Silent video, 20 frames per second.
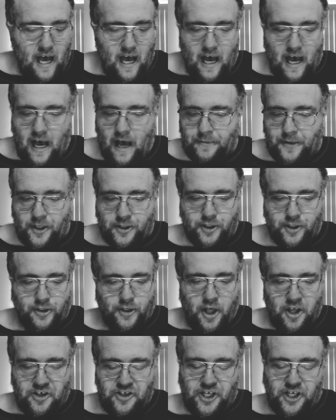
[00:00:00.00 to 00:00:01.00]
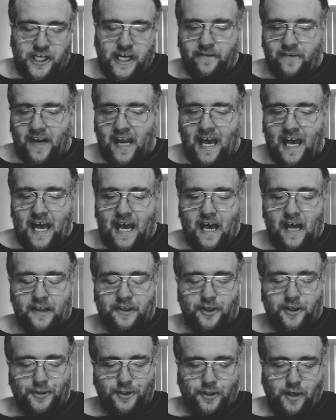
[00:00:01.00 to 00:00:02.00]
Um, there's another Geneva guy. Uh,
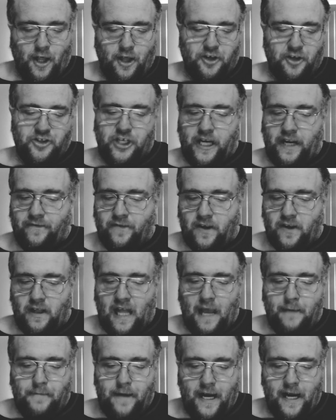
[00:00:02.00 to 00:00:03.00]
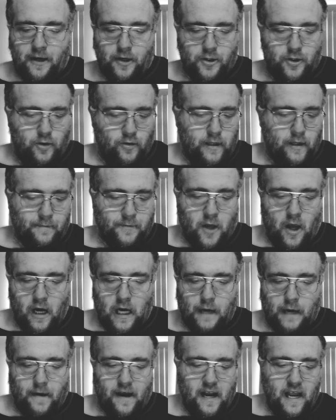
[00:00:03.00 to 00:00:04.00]
there's another Geneva linebacker too that I'm
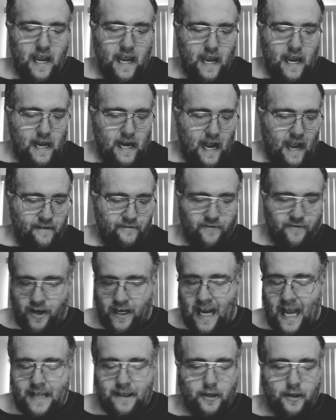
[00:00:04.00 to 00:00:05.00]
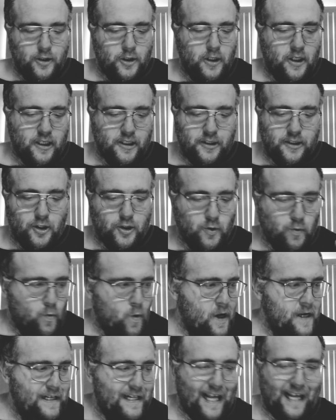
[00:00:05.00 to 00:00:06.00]
talking about, it, and I forgot there's because there's one